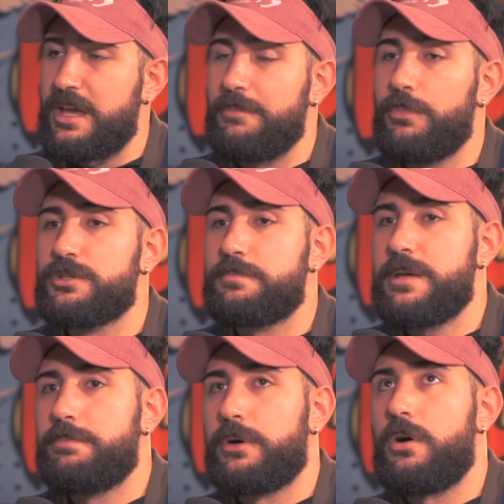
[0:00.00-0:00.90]
and most
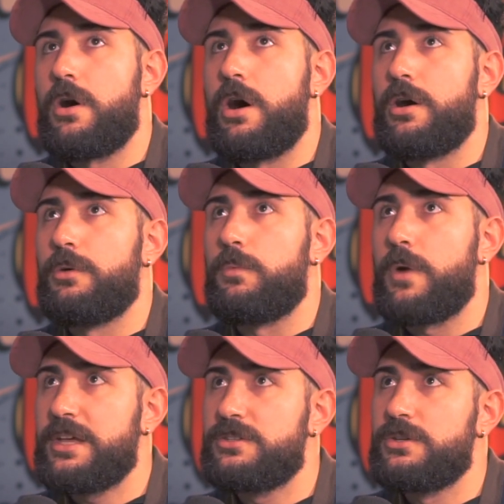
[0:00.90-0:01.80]
people are
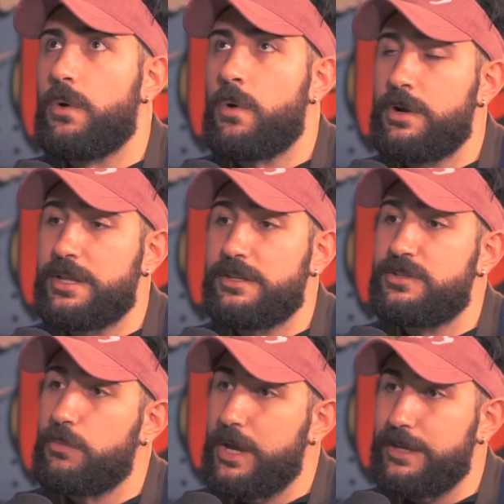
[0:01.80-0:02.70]
way too horny
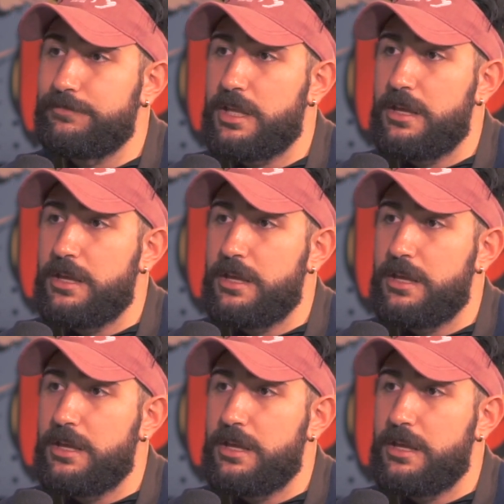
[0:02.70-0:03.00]
to wait.